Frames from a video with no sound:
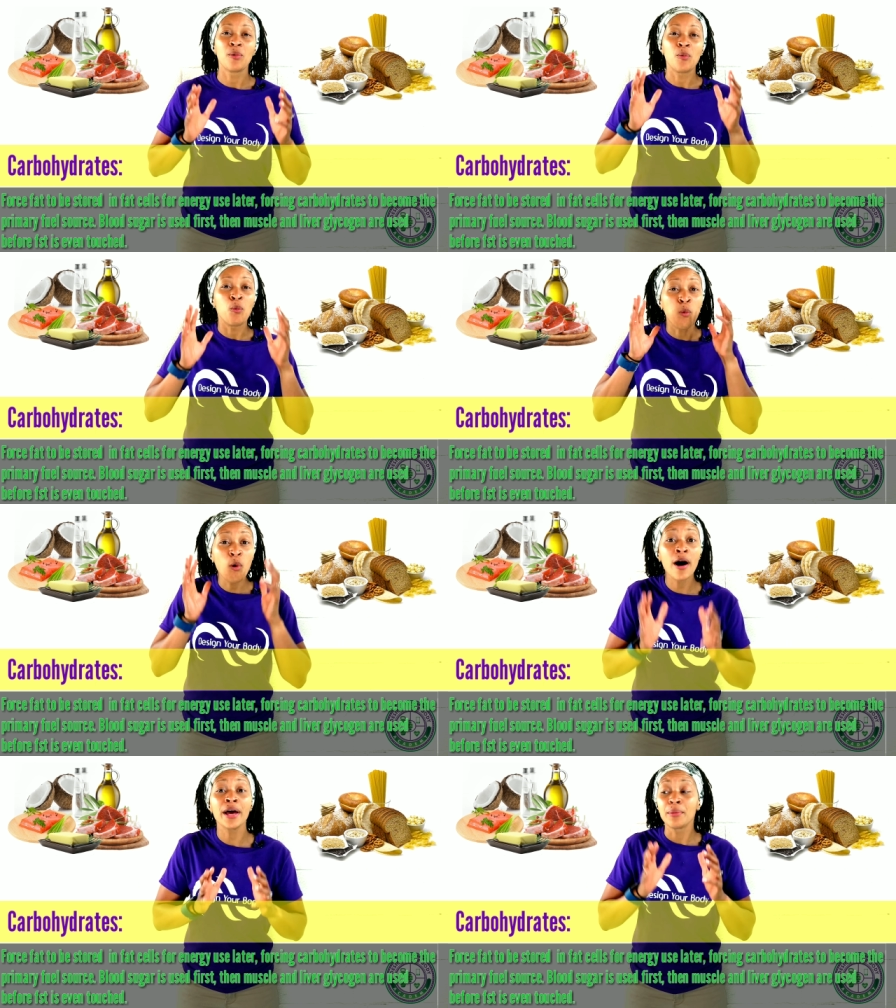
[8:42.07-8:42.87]

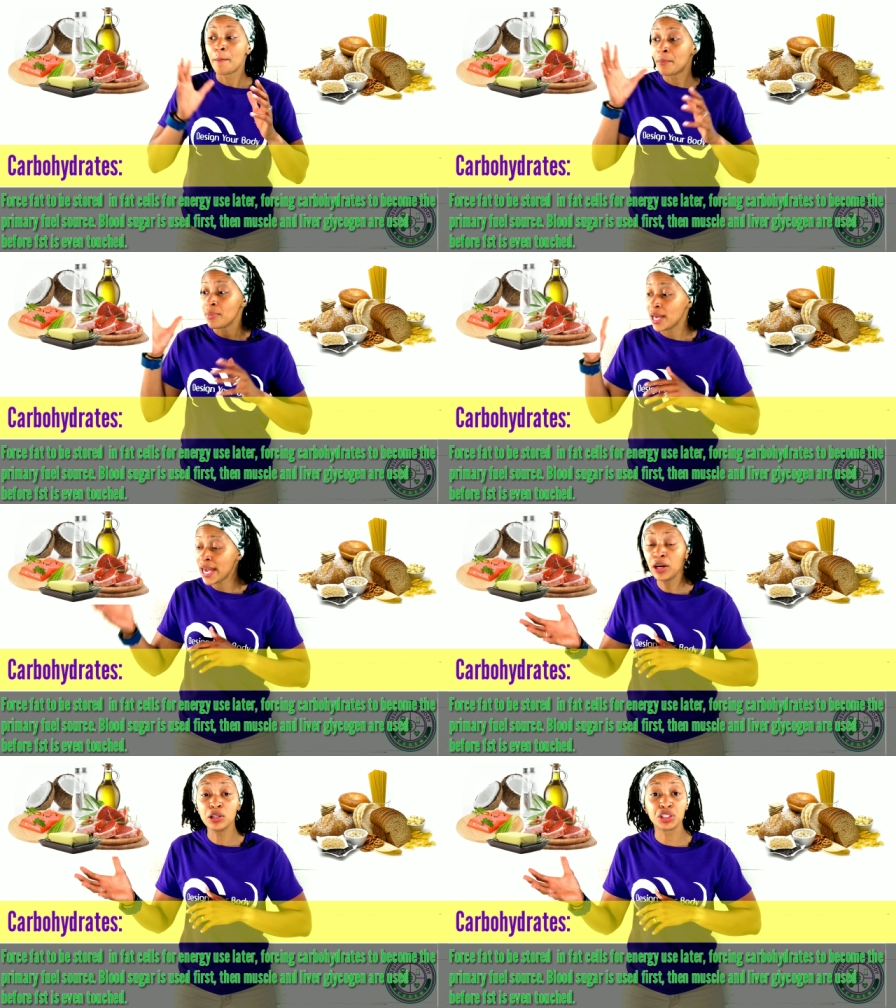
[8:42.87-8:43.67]
what
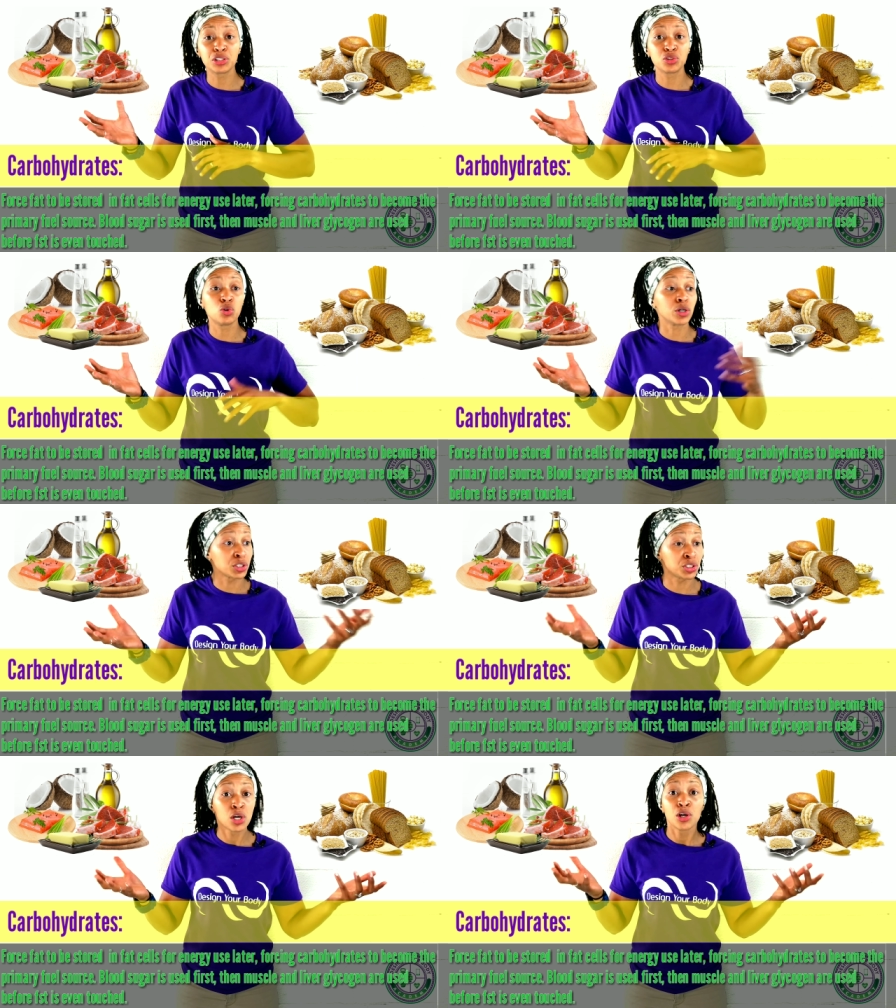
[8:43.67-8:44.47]
energy
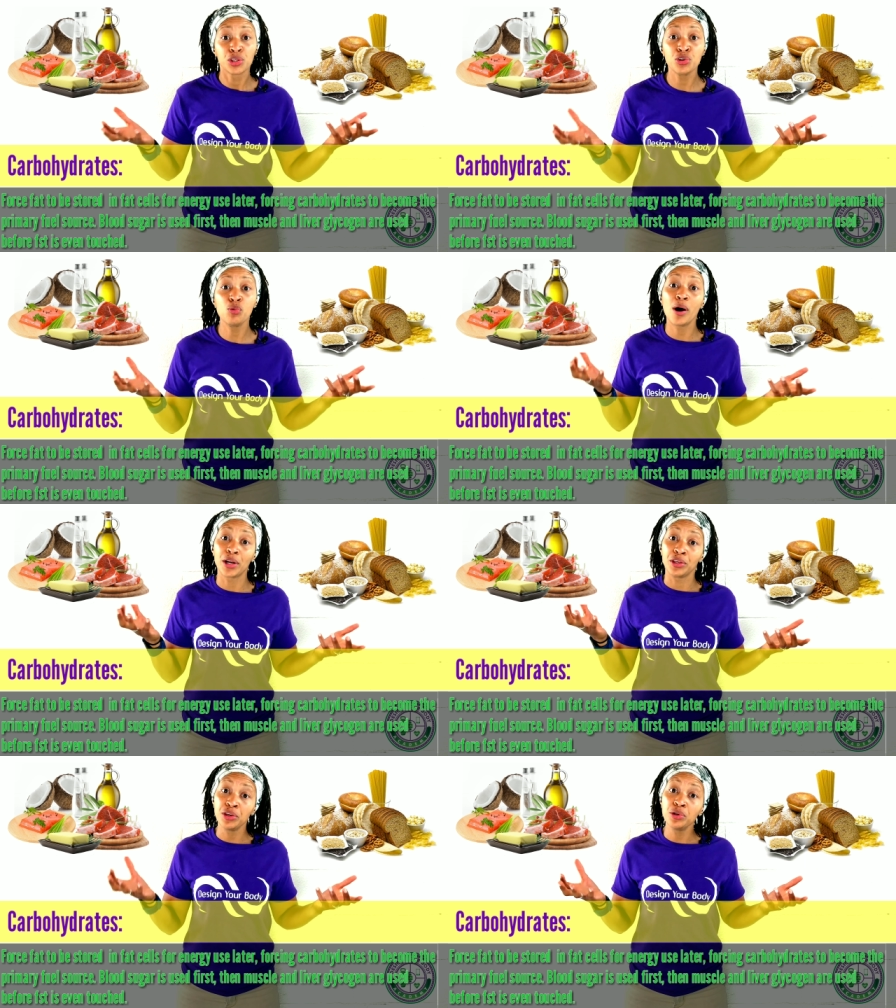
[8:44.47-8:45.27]
source you want
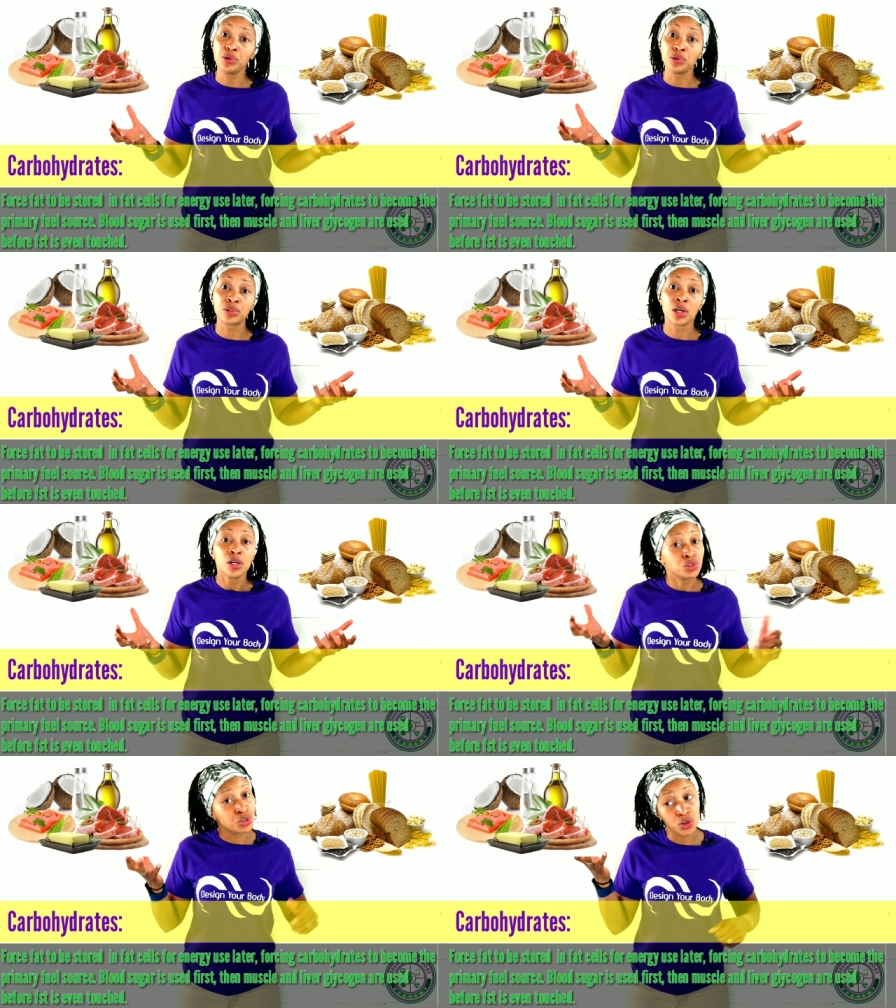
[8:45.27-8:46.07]
to use.
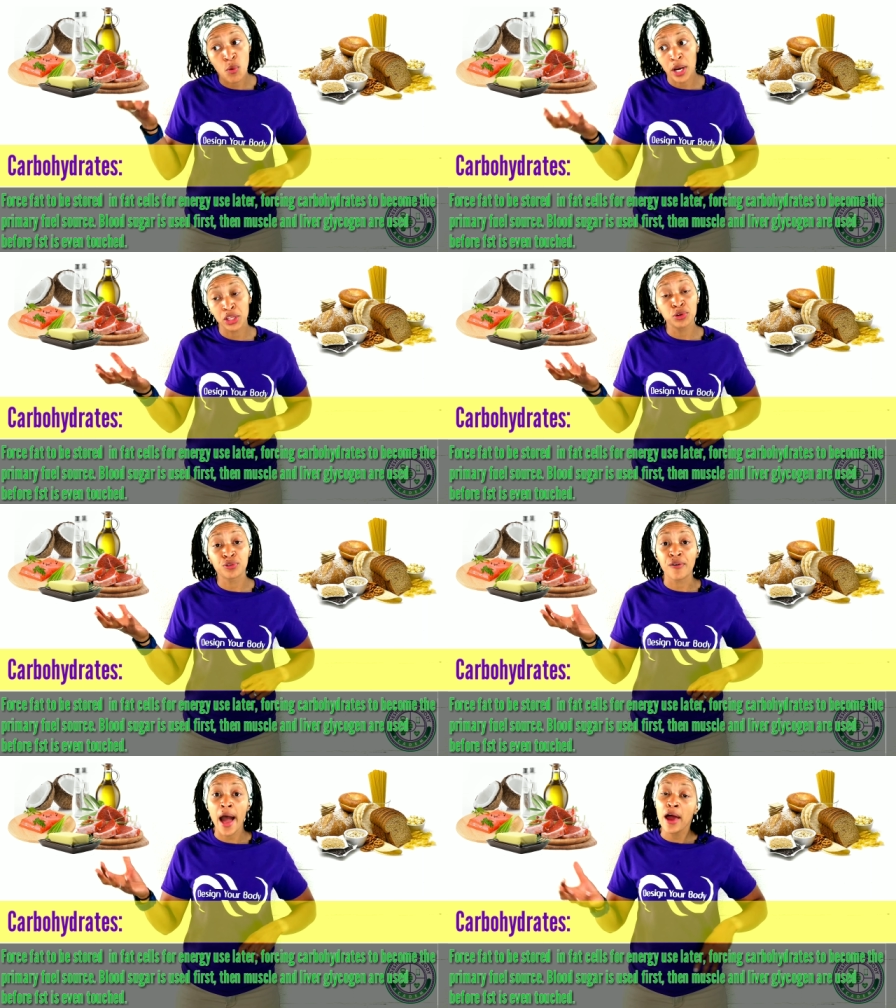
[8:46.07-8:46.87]
Do you want to use
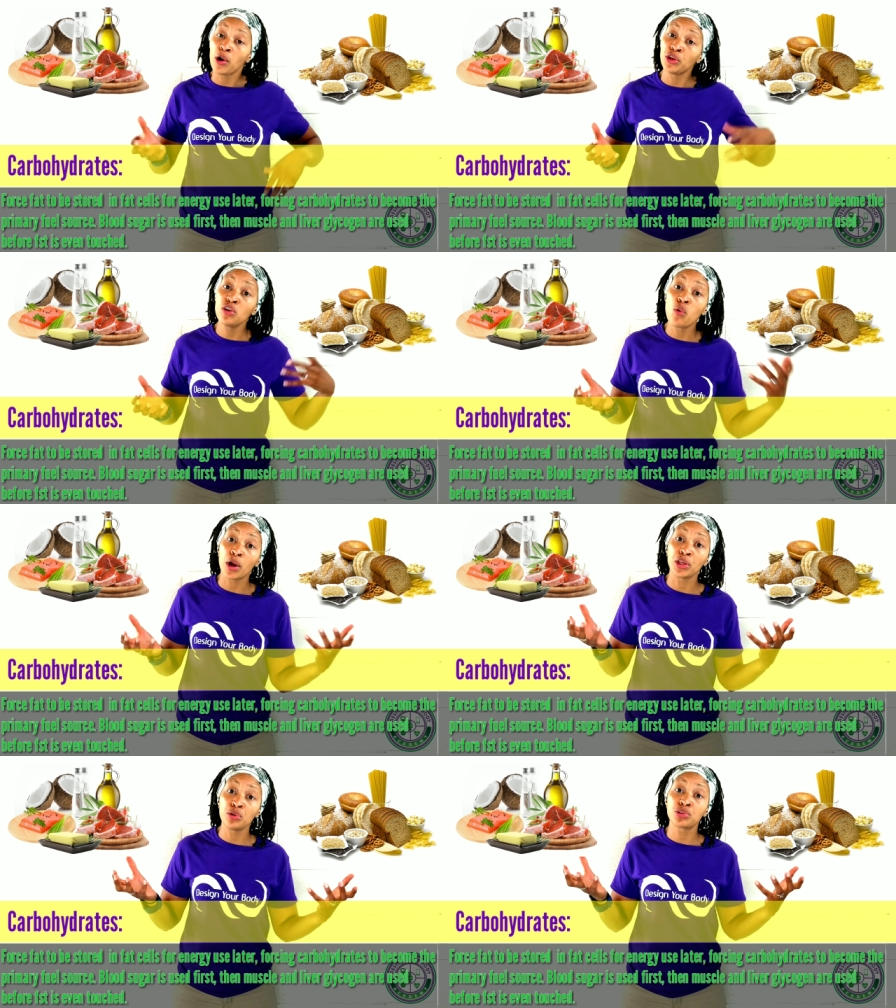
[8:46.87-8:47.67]
fat or do you
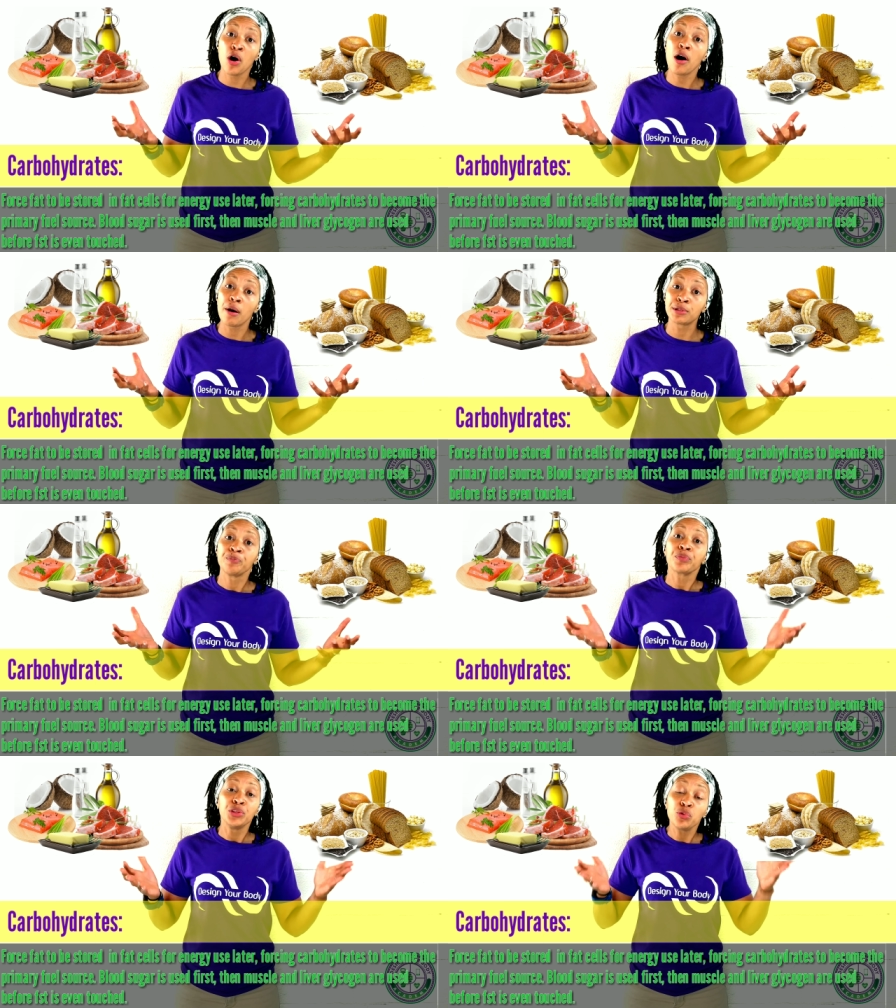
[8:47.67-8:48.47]
want to use carbs?
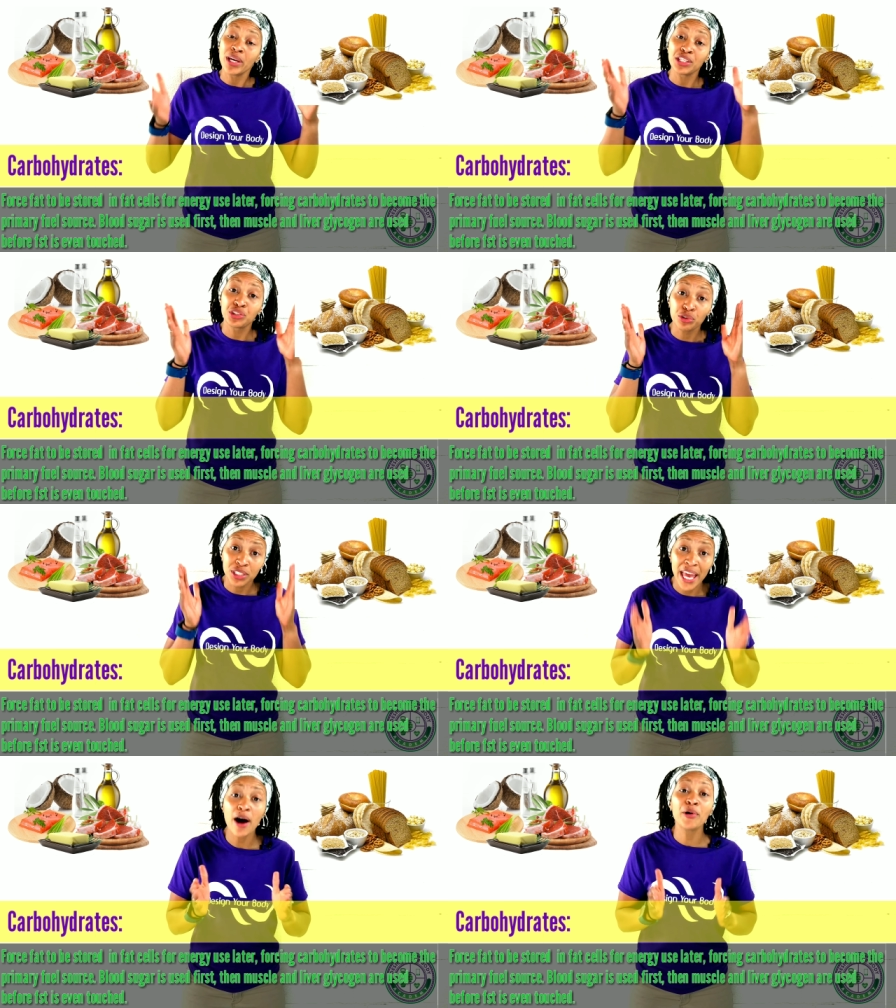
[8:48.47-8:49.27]
You can
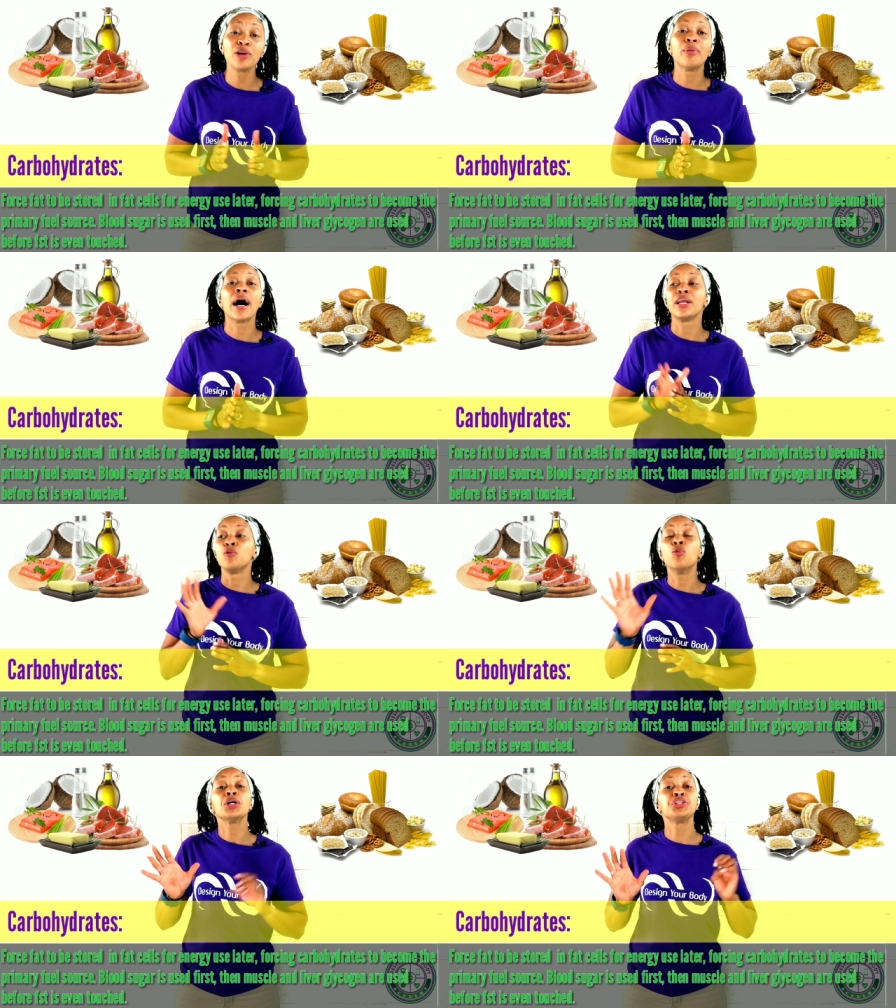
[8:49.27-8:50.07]
tell your body
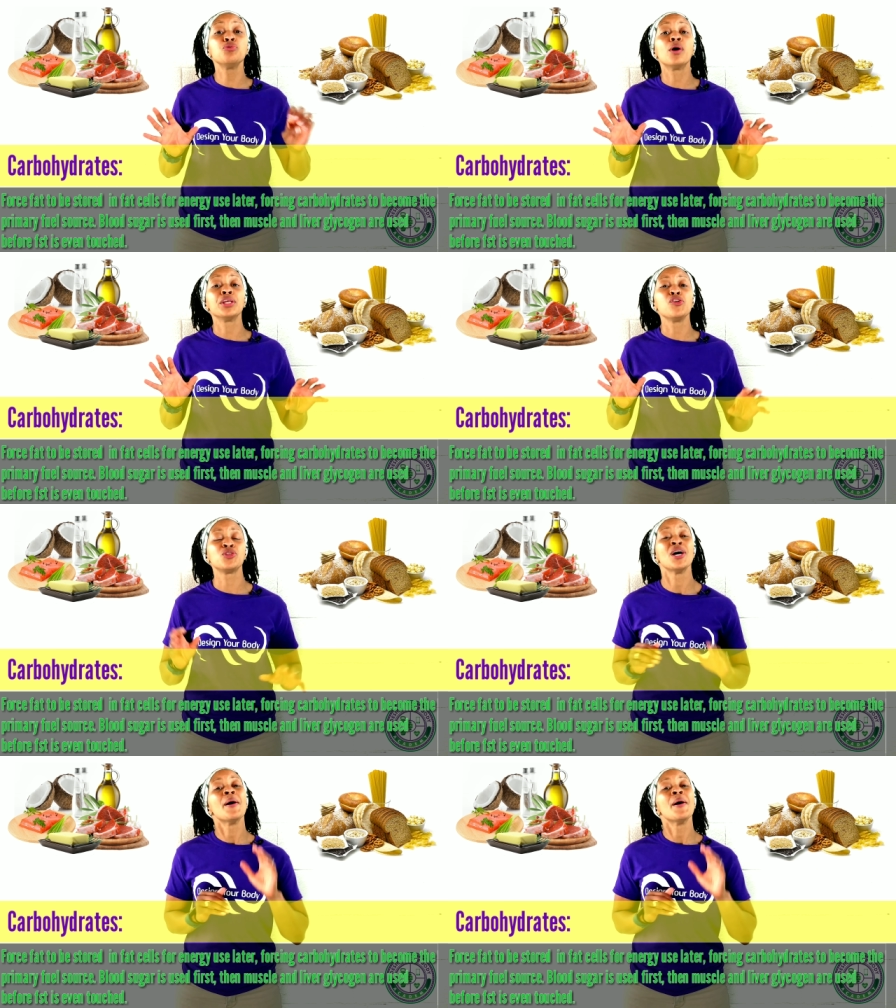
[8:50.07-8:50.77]
what you want to use